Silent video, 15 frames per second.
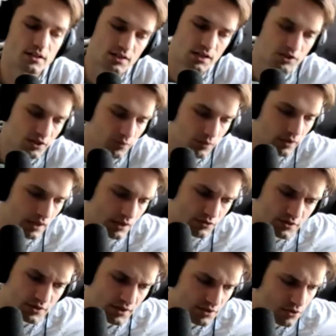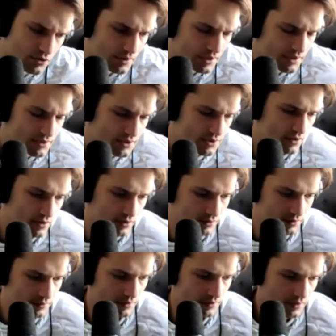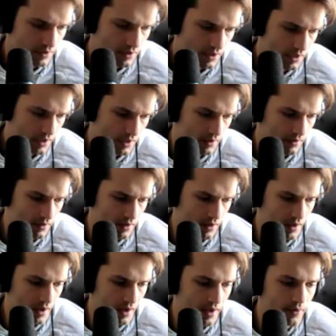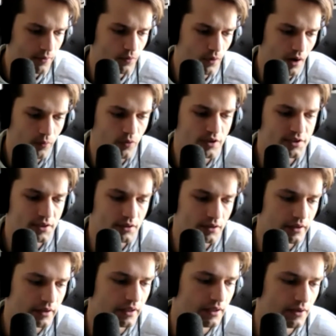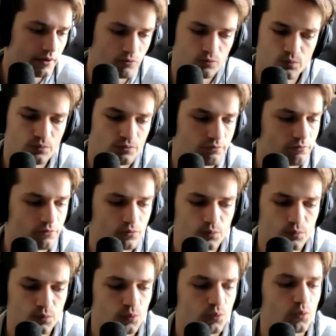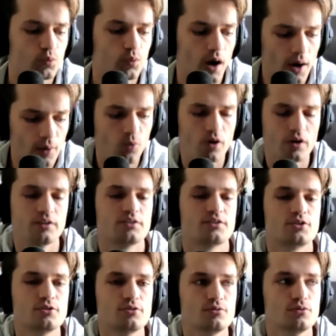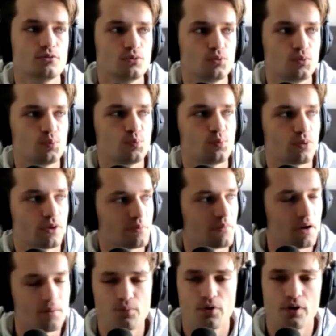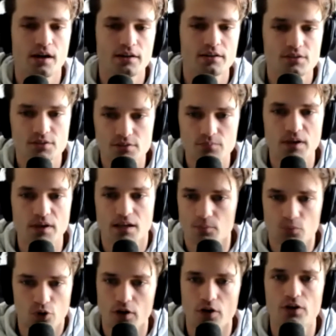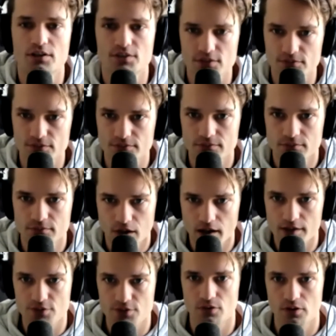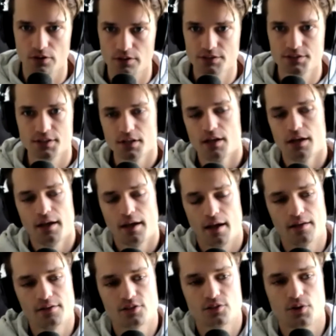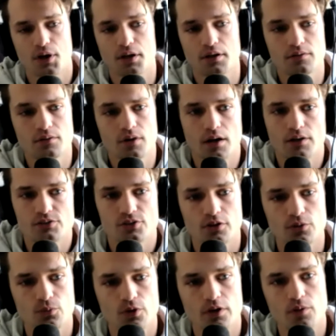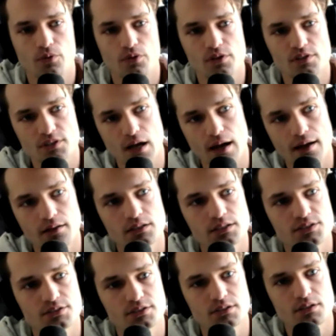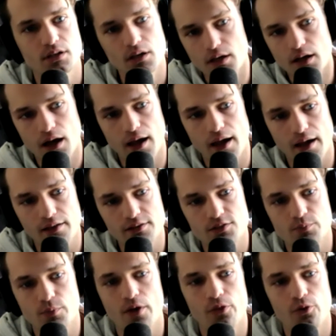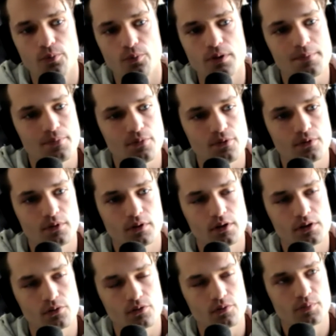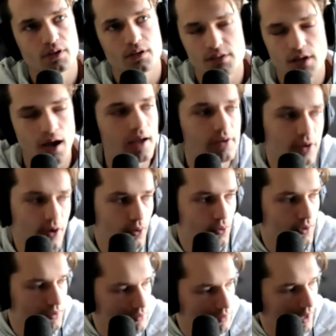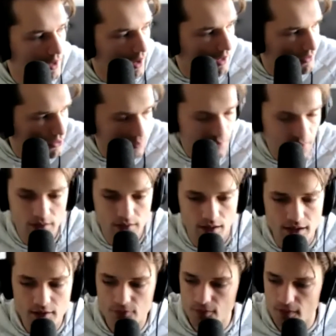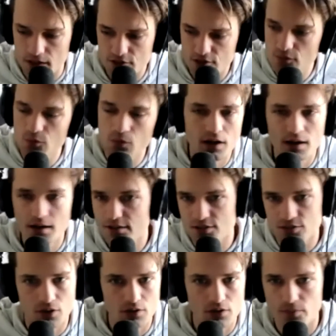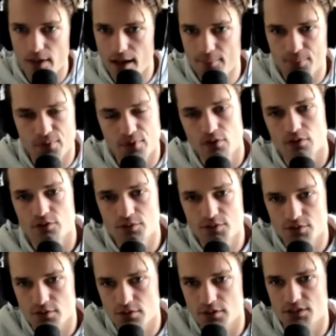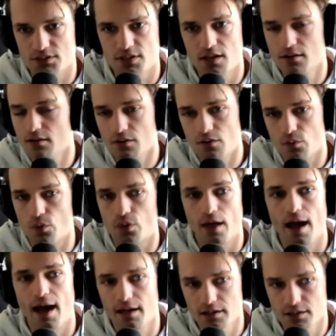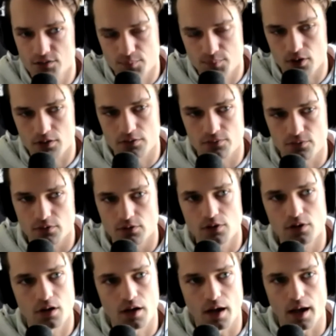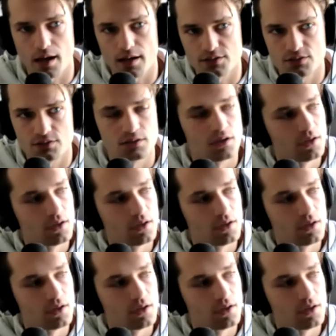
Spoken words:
actually really interesting too, because, you know, I recently wanted to bring my brand, make it more cohesive as an artist. And so I started working with the stylist, and I had some other people in order, because I know that, hey, I know what I like fashion wise and all of that, but, you know, to a certain extent, that is part of the look, as